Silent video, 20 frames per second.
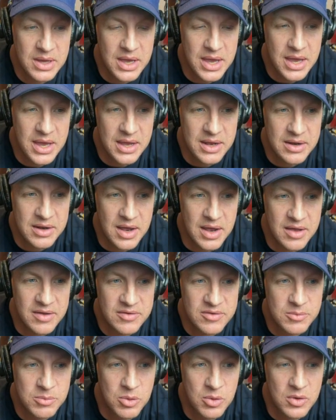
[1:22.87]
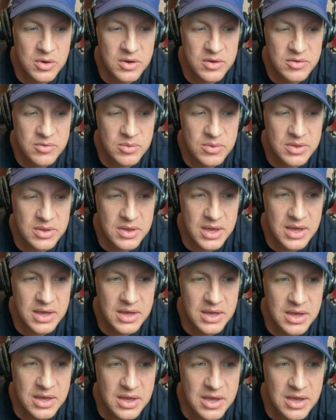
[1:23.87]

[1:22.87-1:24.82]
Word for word: and support us with a